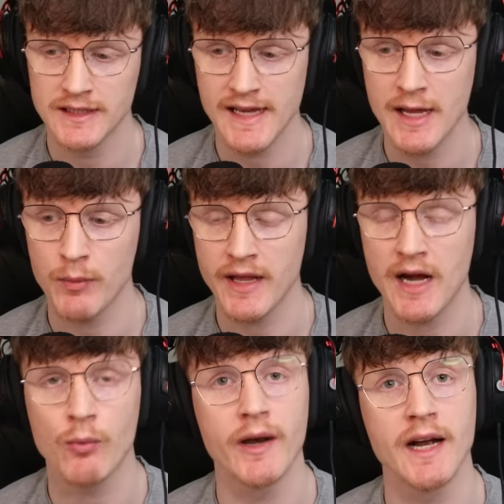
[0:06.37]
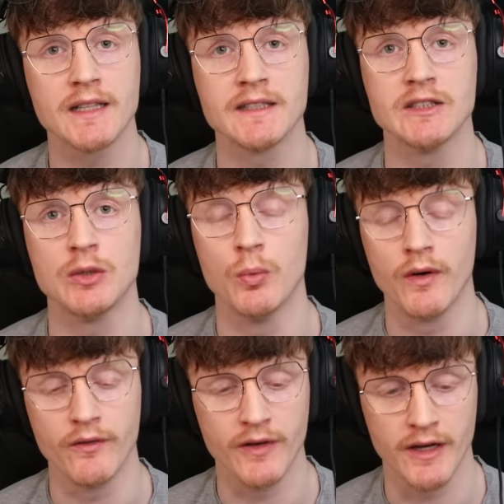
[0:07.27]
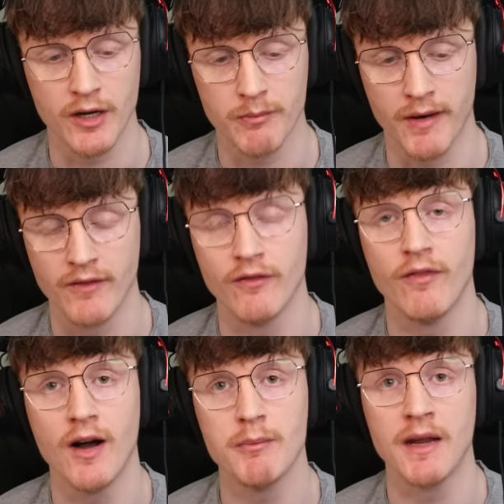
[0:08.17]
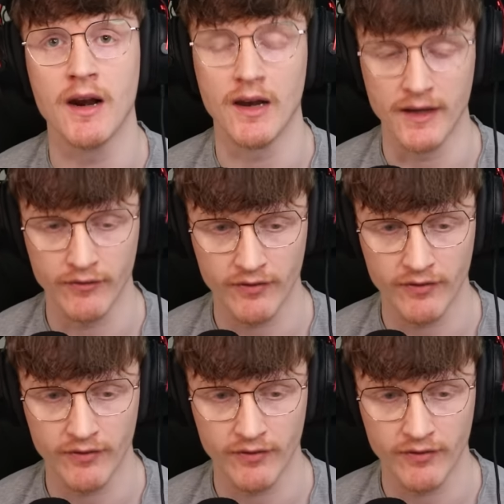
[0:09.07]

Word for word: Today we are reacting to one video by Vibing Leaf